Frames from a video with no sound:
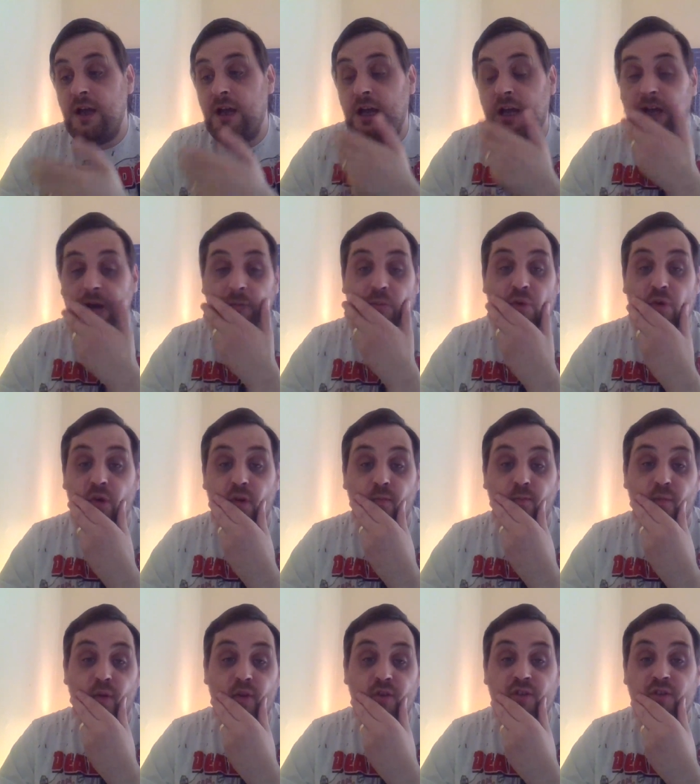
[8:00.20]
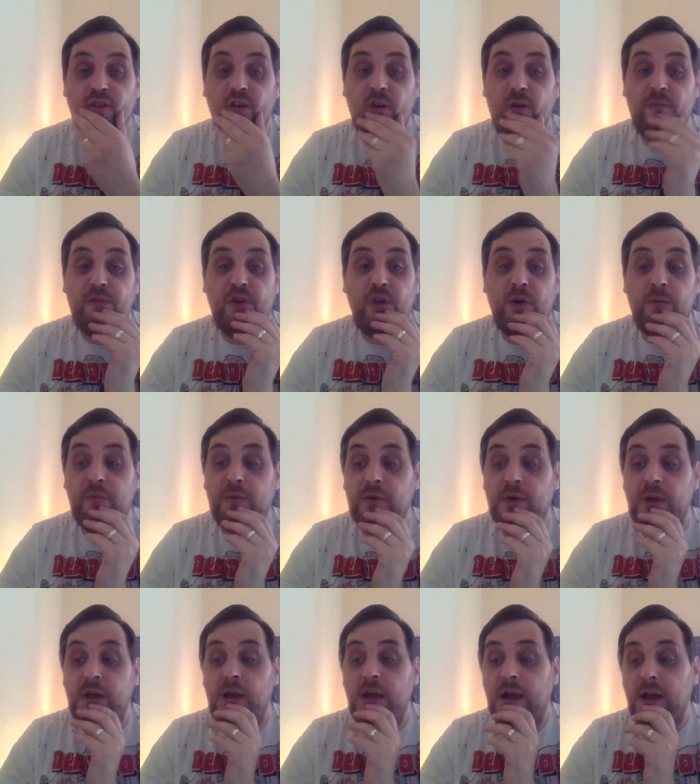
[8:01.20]
And I'll put put something up
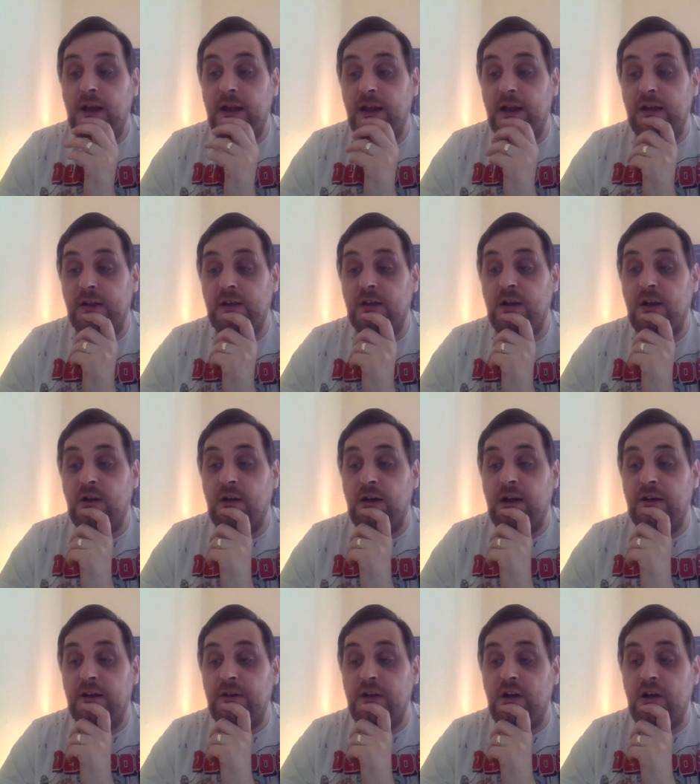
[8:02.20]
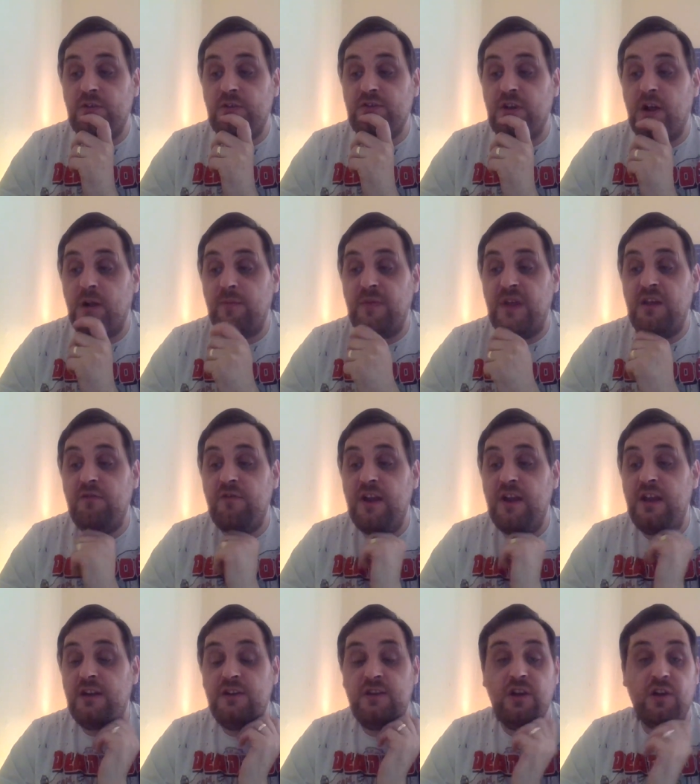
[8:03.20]
and then go at Knowles on me
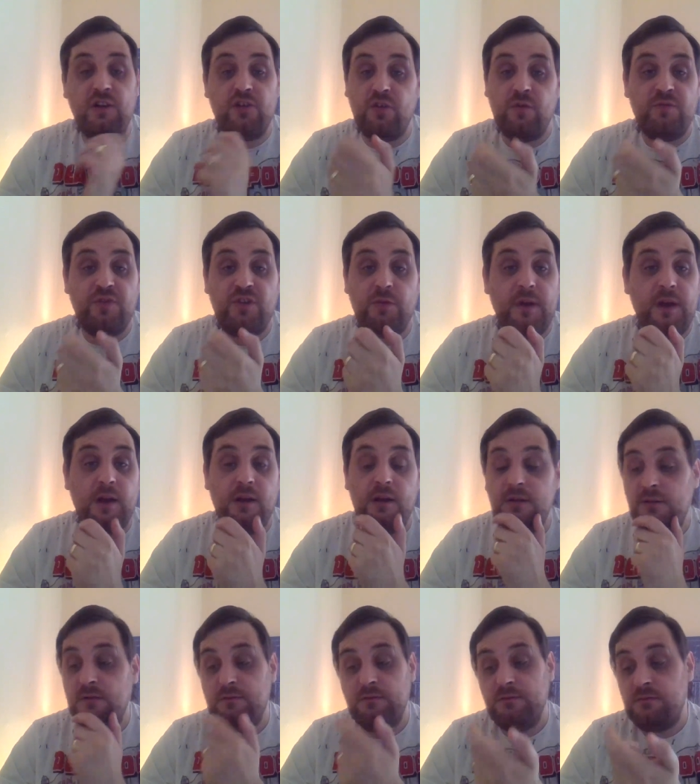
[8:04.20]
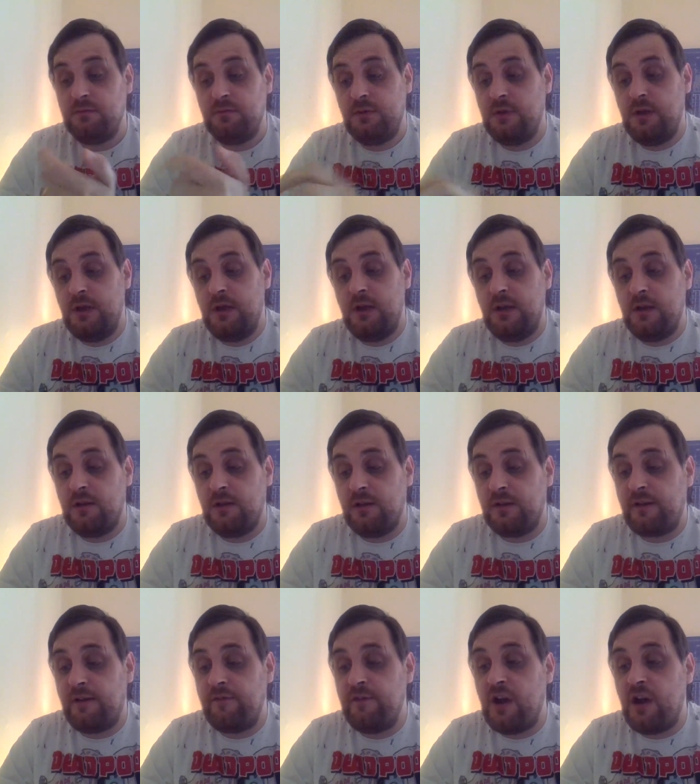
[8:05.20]
reading your dumb Twitter.
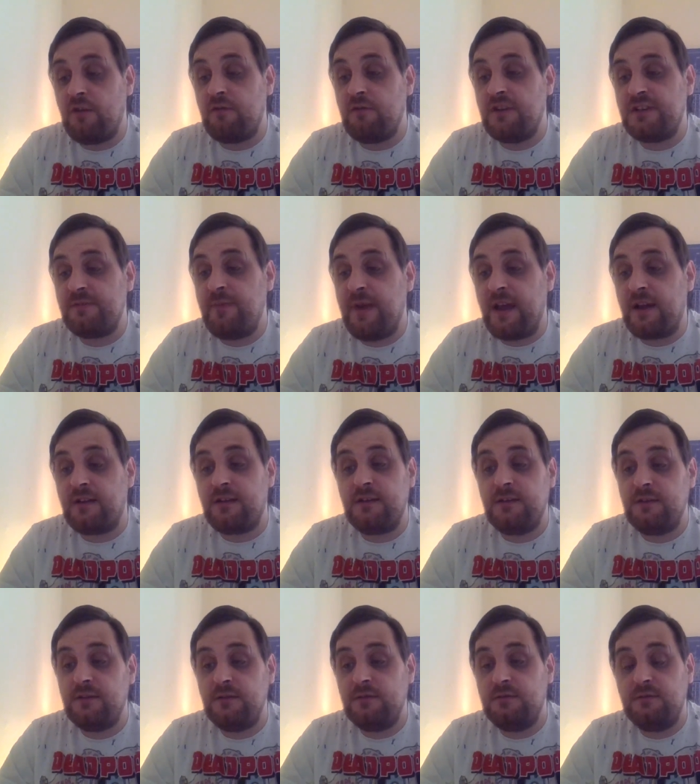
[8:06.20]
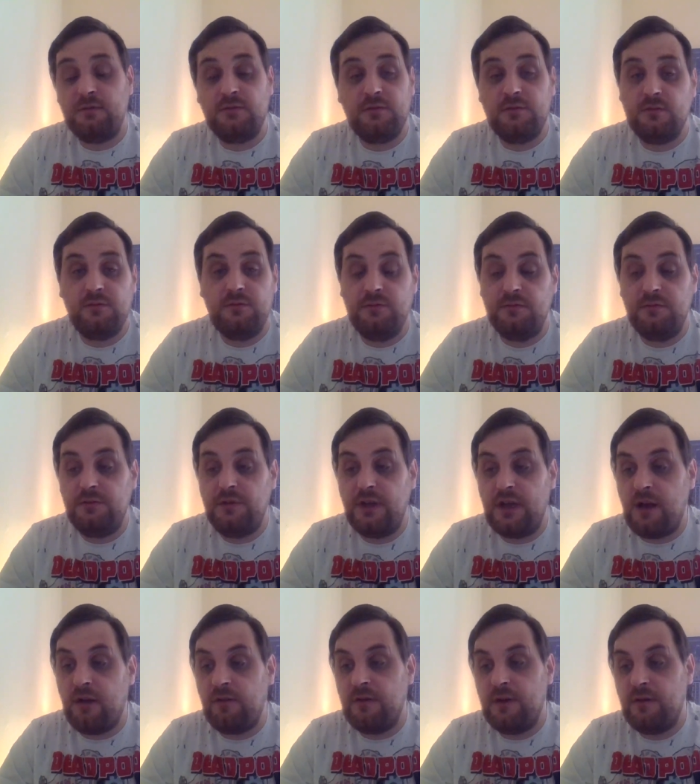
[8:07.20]
Like they've no respect. You
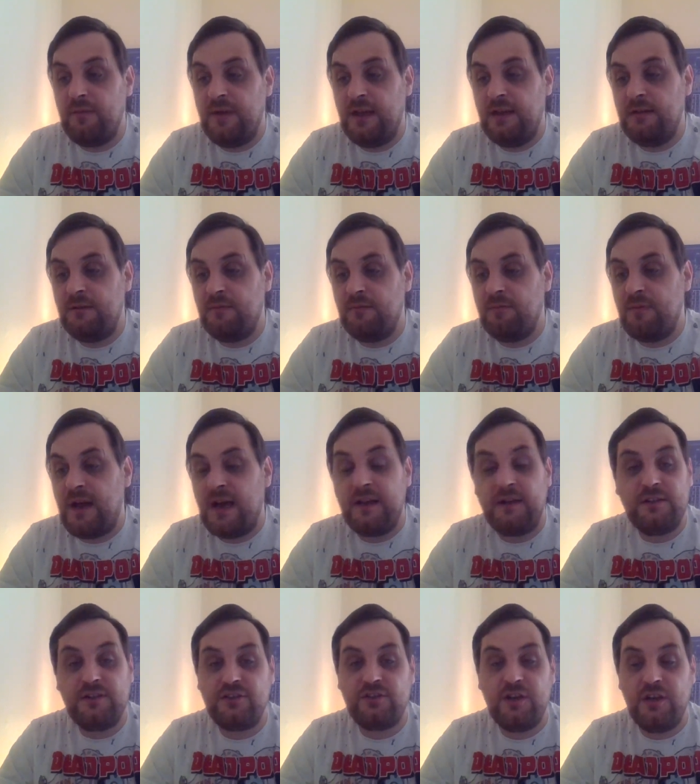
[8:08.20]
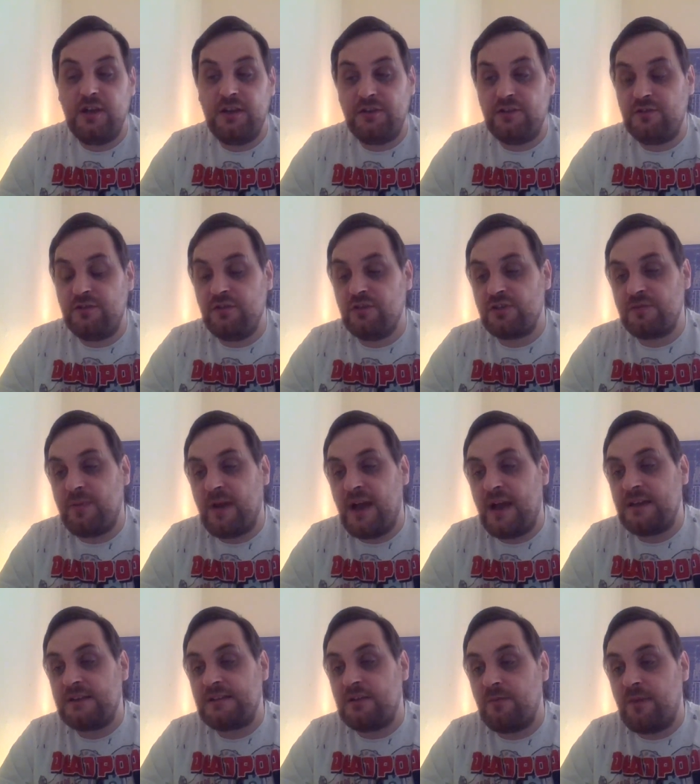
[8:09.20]
know what I mean? Man has just, just
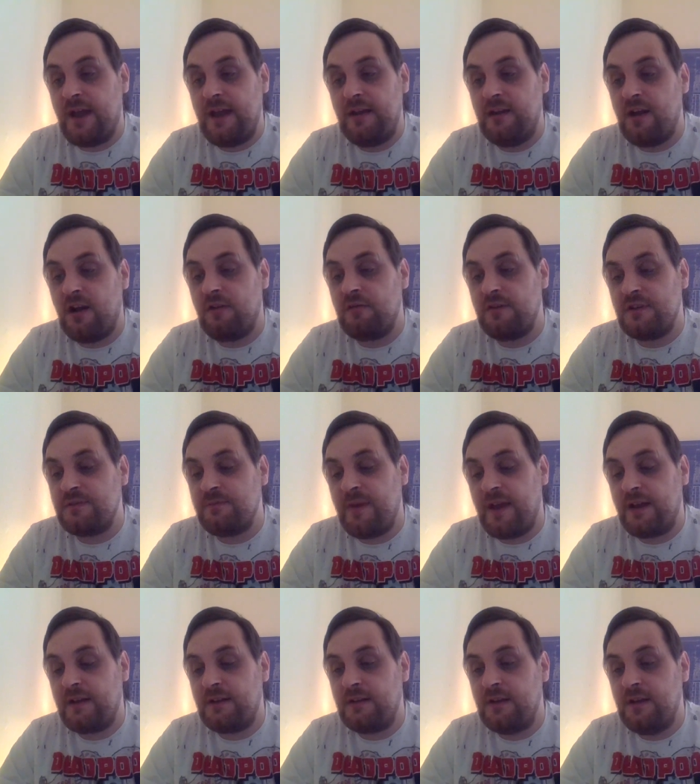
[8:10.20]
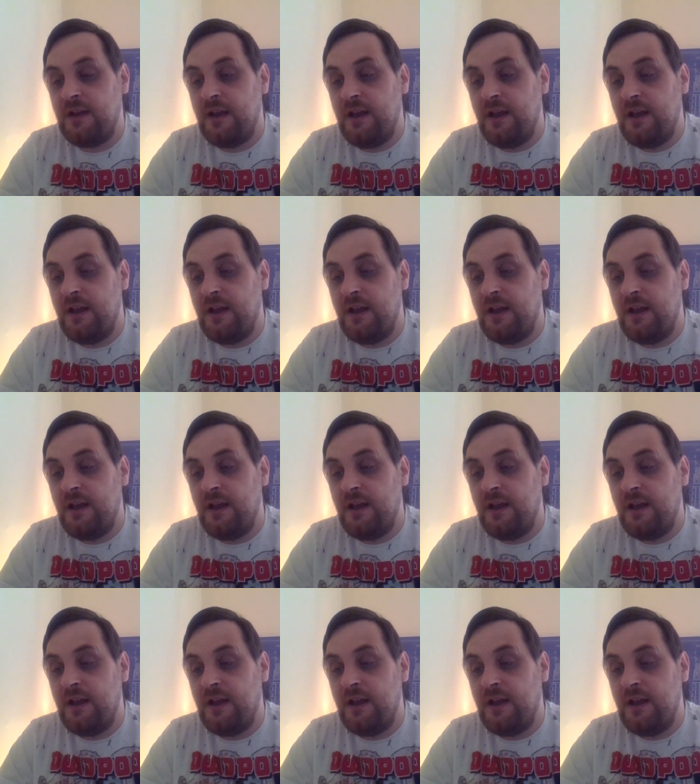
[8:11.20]
passed away, no respect.